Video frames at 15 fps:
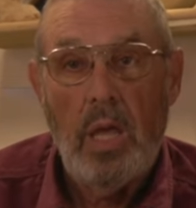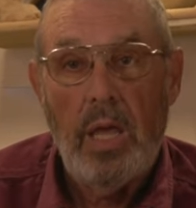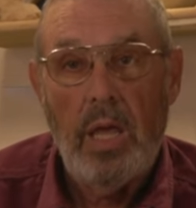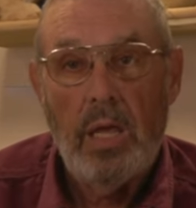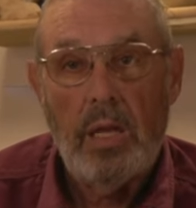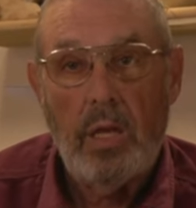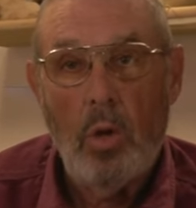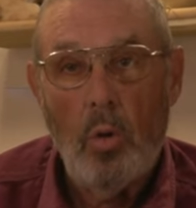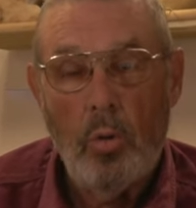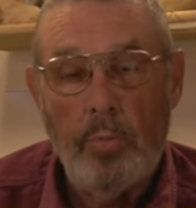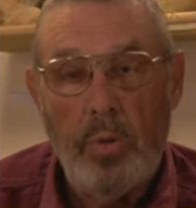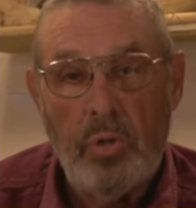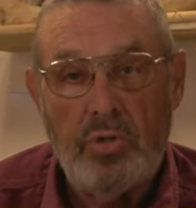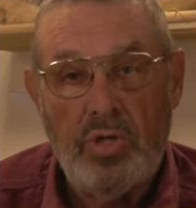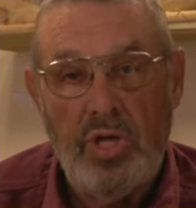and go to
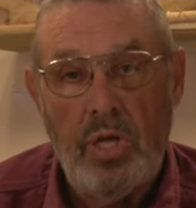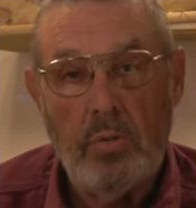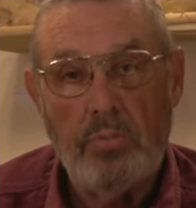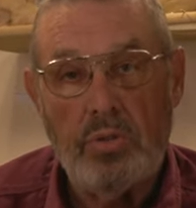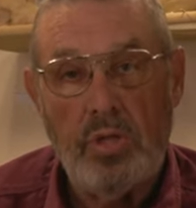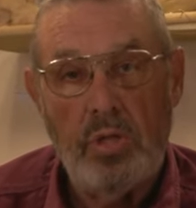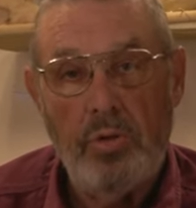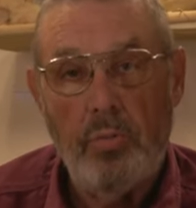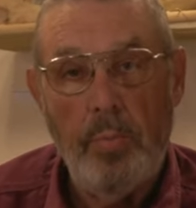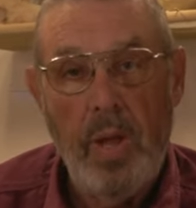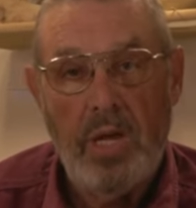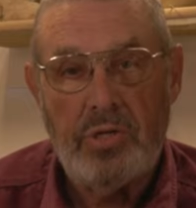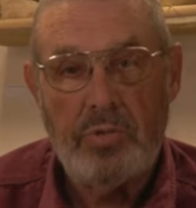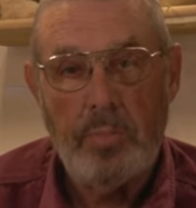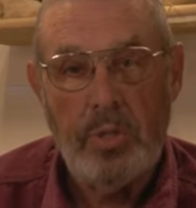museums and do
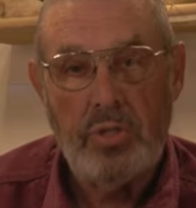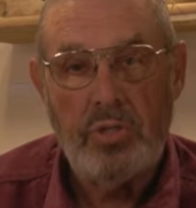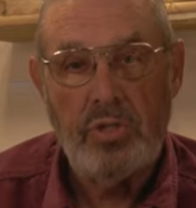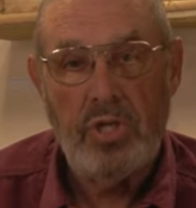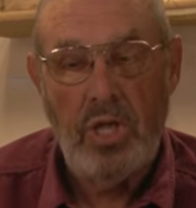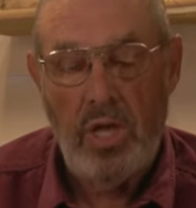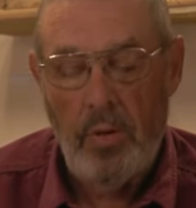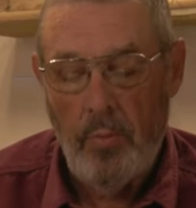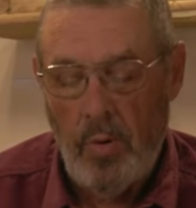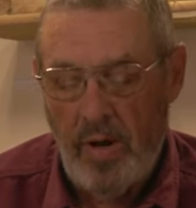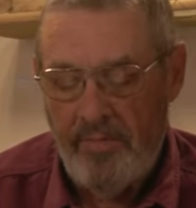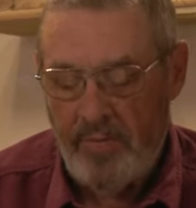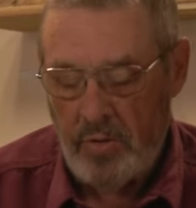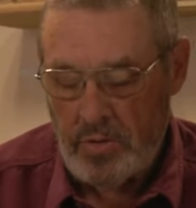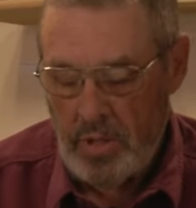measurements to get
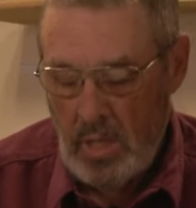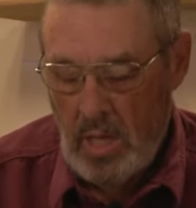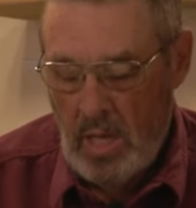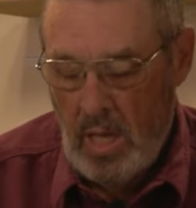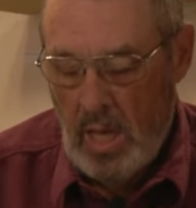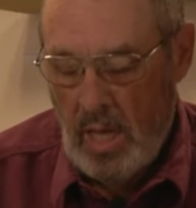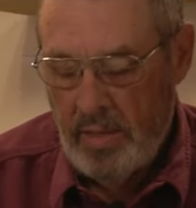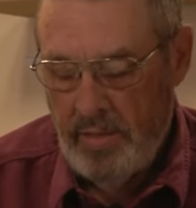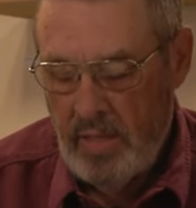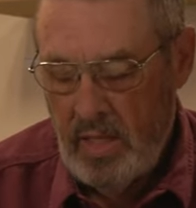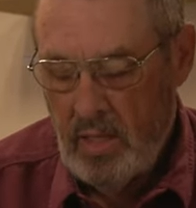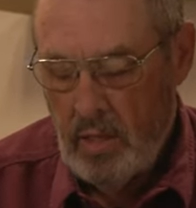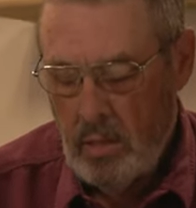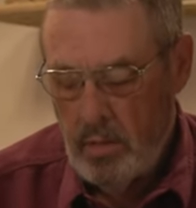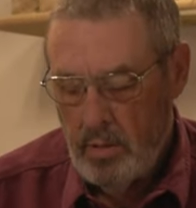reference. I
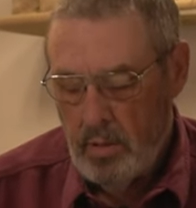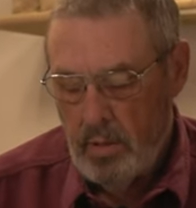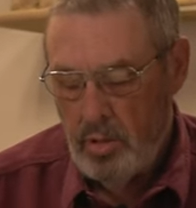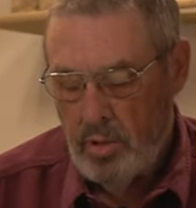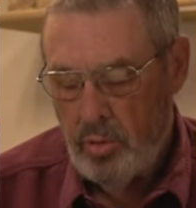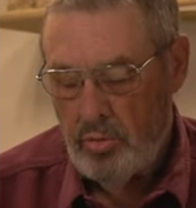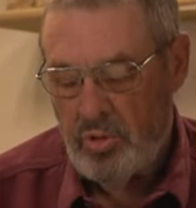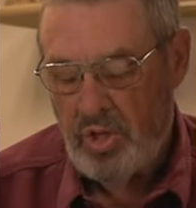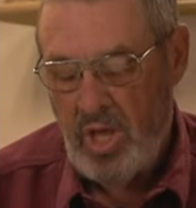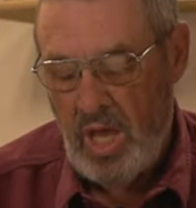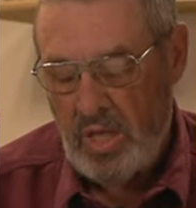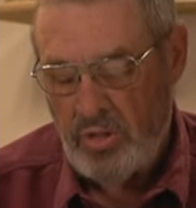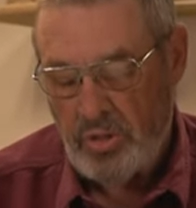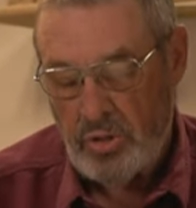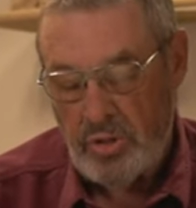then do
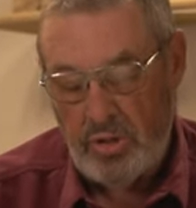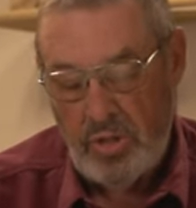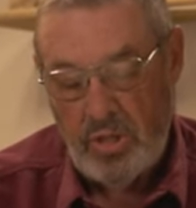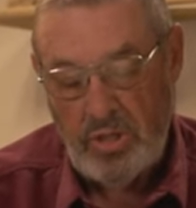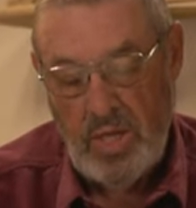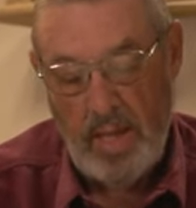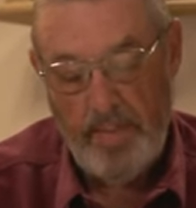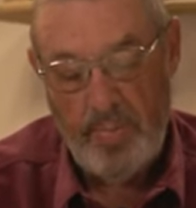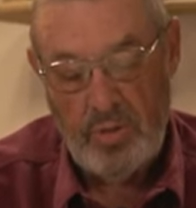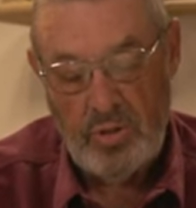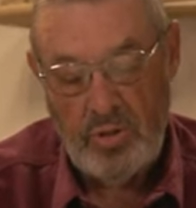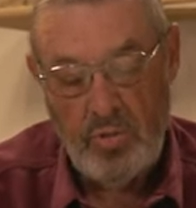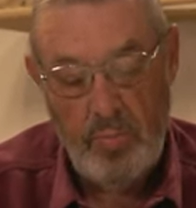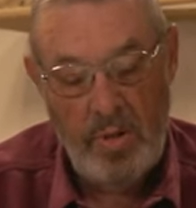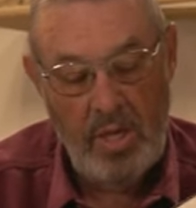sketches. This
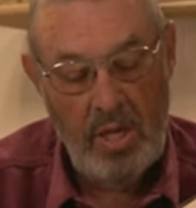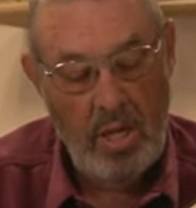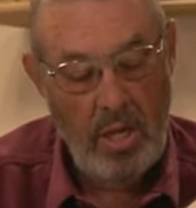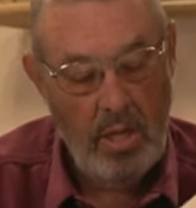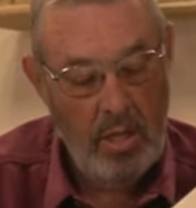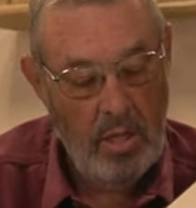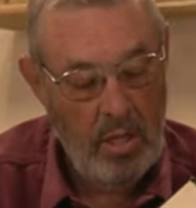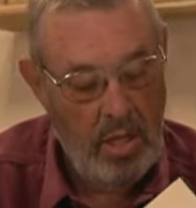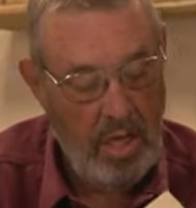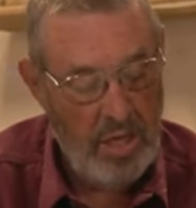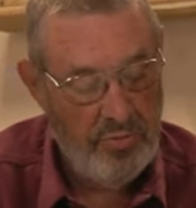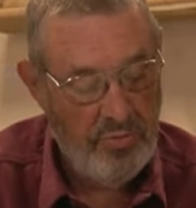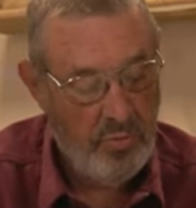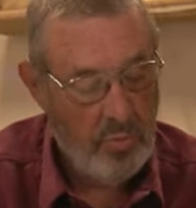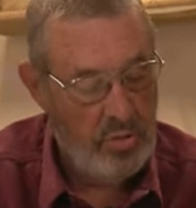happens to be a
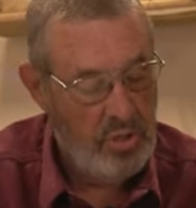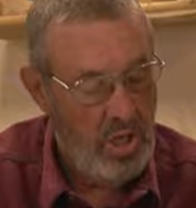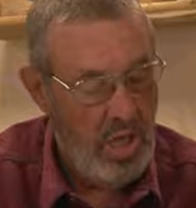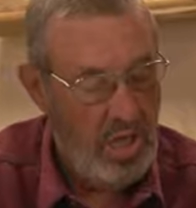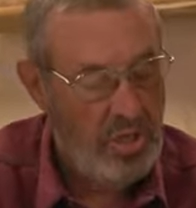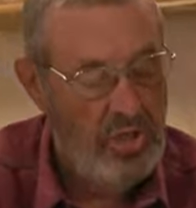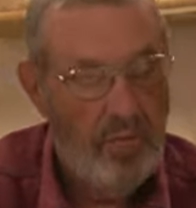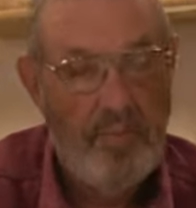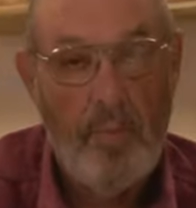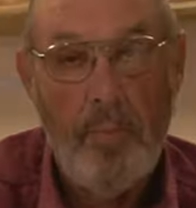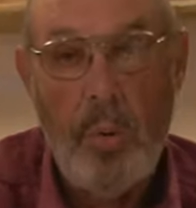kestrel sketch of a